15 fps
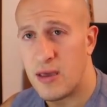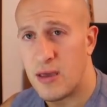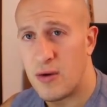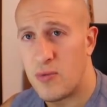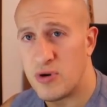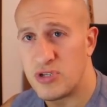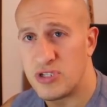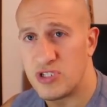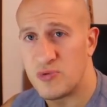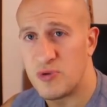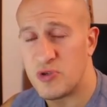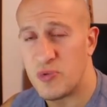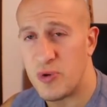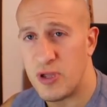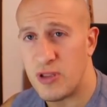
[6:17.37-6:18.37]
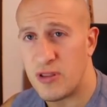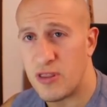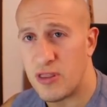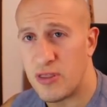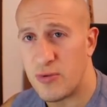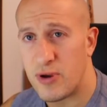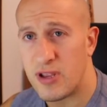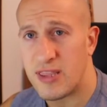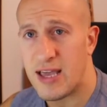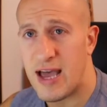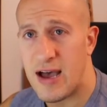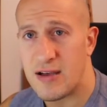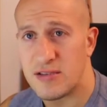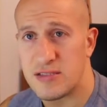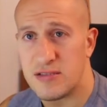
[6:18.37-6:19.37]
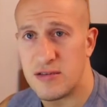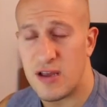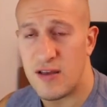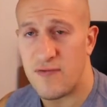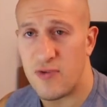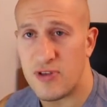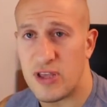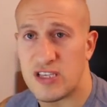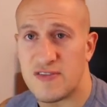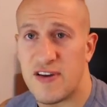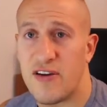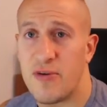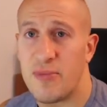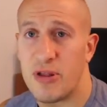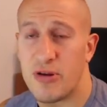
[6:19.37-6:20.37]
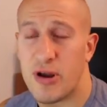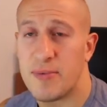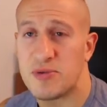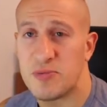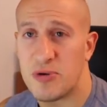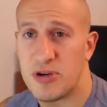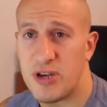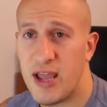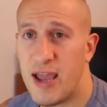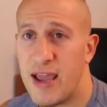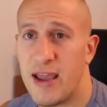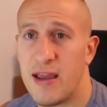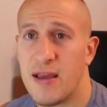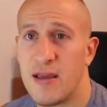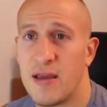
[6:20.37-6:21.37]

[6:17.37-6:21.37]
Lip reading: which is between 3,000 and 4,500 milligrams per day,